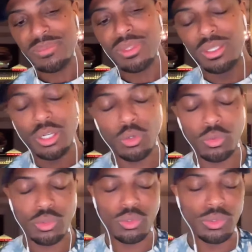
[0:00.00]
you
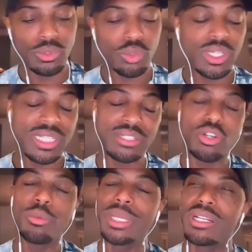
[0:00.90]
know, Chris had
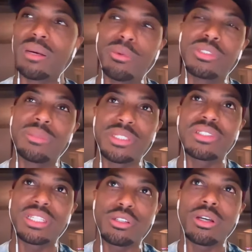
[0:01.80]
told me a couple of times, he's
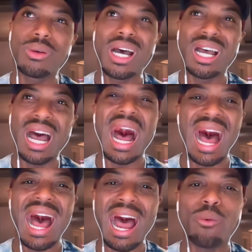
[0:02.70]
like, you know,
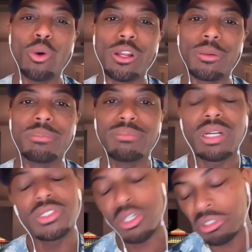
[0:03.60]
I want him. I
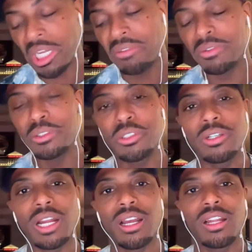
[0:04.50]
was like, okay, for sure.
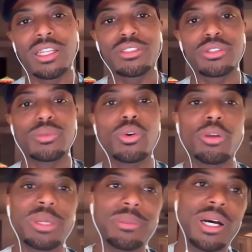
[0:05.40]
I'll let you
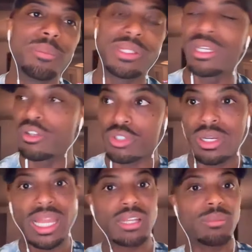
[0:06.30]
warm him up. And then I was going
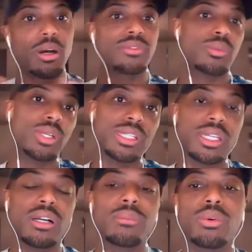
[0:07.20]
to hand him off to one of the
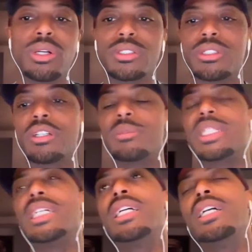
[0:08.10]
young boys, you hear
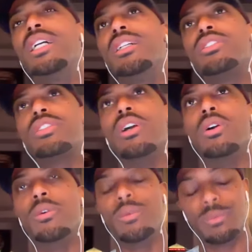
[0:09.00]
me? So